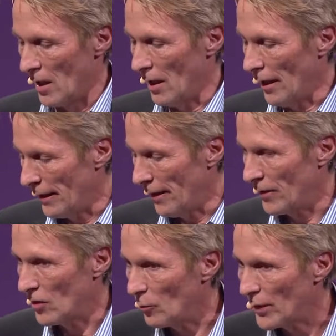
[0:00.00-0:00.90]
Yeah, I did
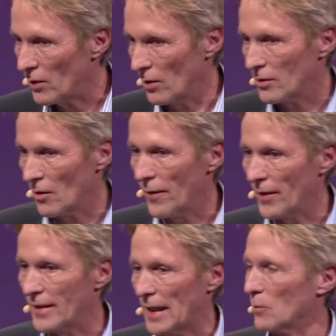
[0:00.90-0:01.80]
so because of the
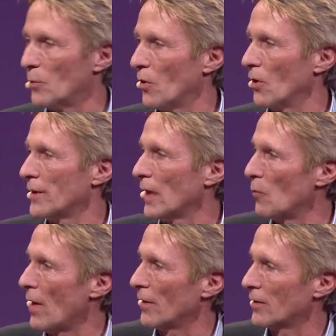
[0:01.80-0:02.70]
second point I
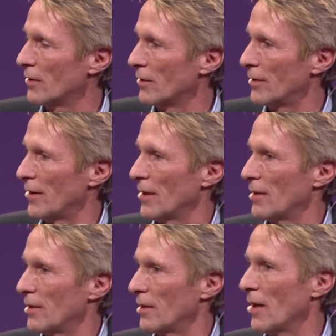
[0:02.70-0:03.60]
mentioned,
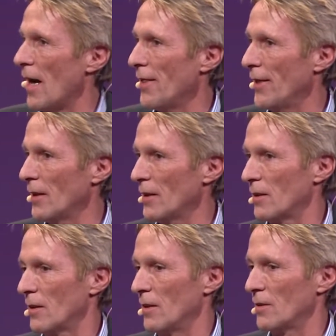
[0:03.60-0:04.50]
that I think,